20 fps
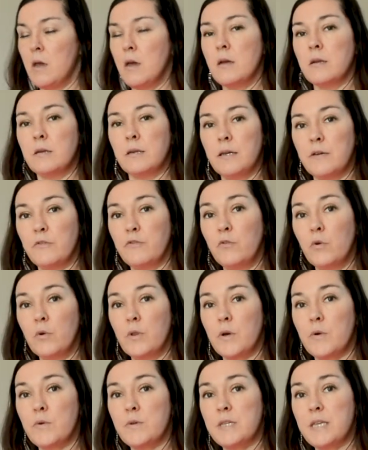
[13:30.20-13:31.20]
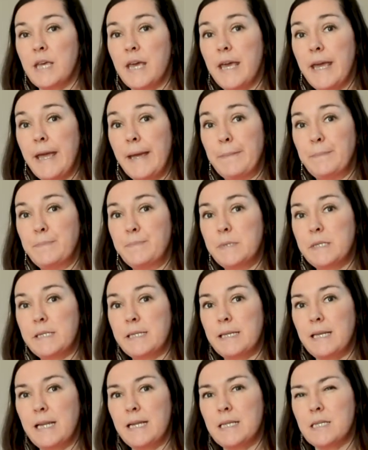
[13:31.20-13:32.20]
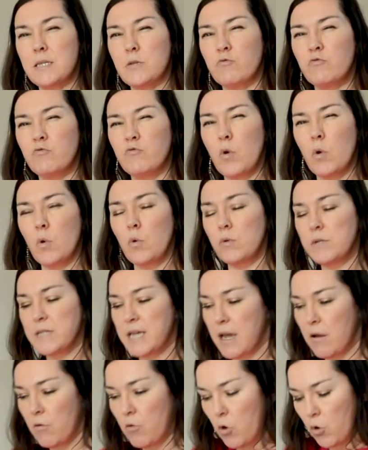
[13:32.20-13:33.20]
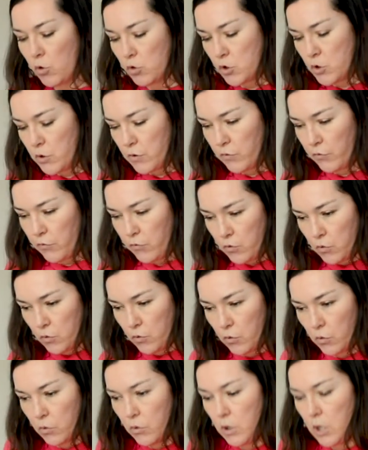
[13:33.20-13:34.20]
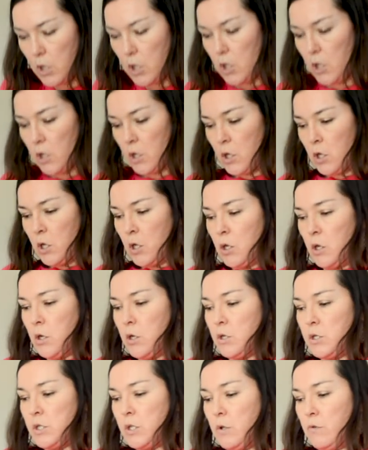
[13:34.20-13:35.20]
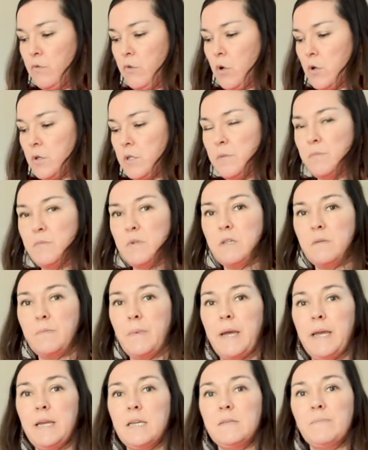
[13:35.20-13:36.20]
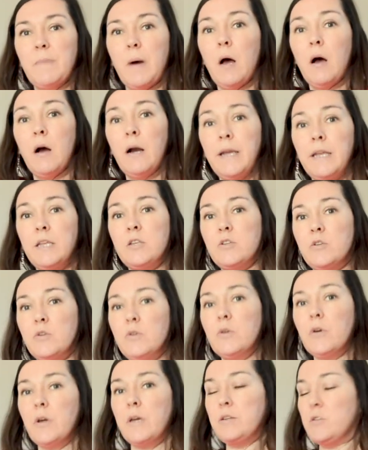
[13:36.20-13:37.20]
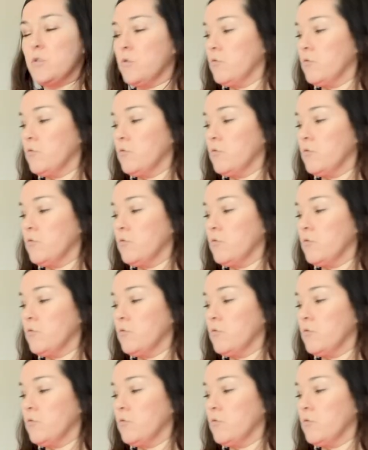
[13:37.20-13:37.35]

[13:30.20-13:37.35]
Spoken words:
Now for those hips, let's roll down onto the floor. So you've got some space behind you, you're going to